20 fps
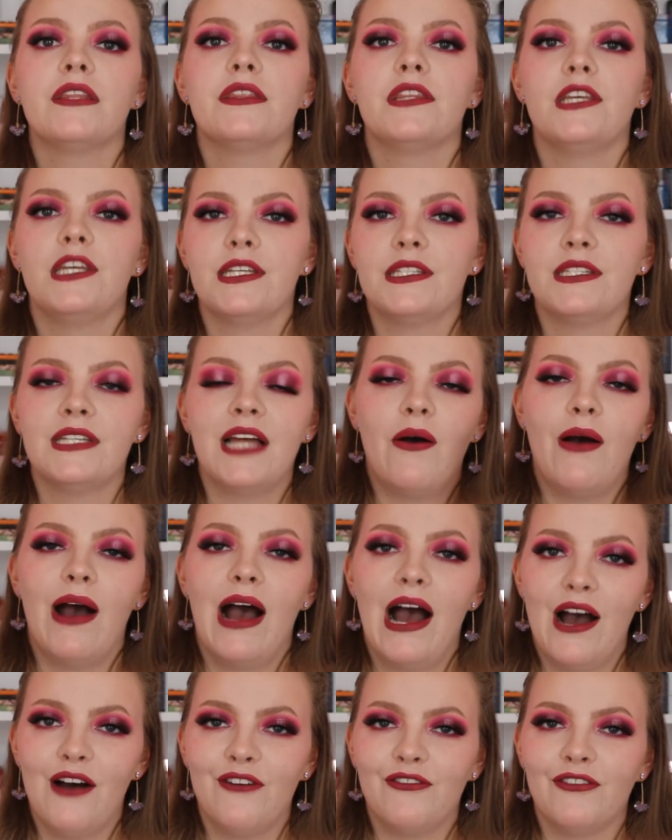These now
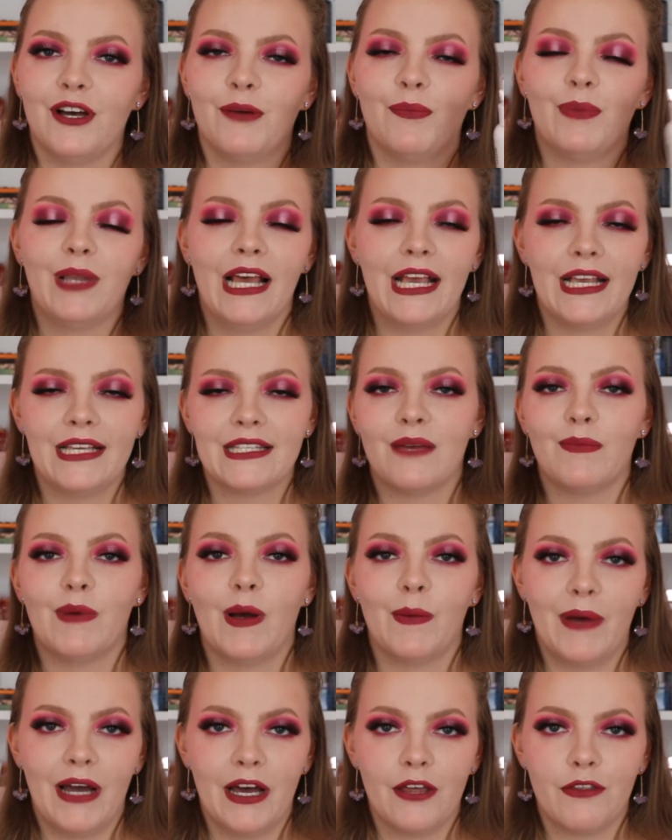have a place in
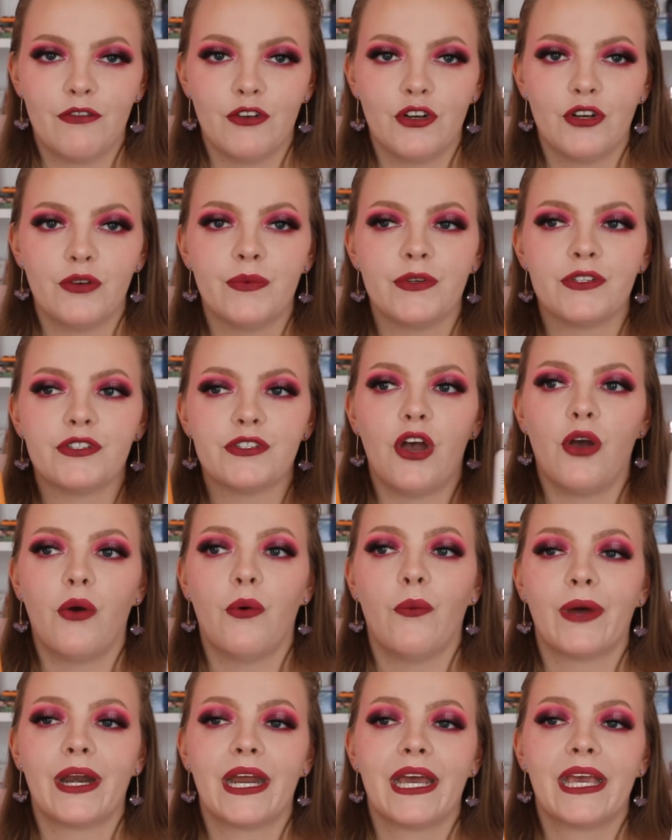my bathroom, so
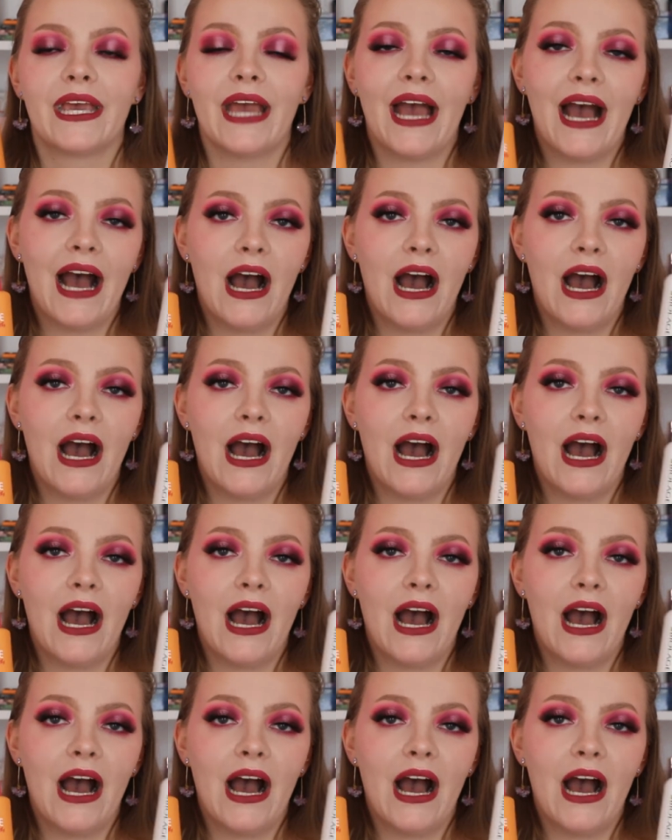when I get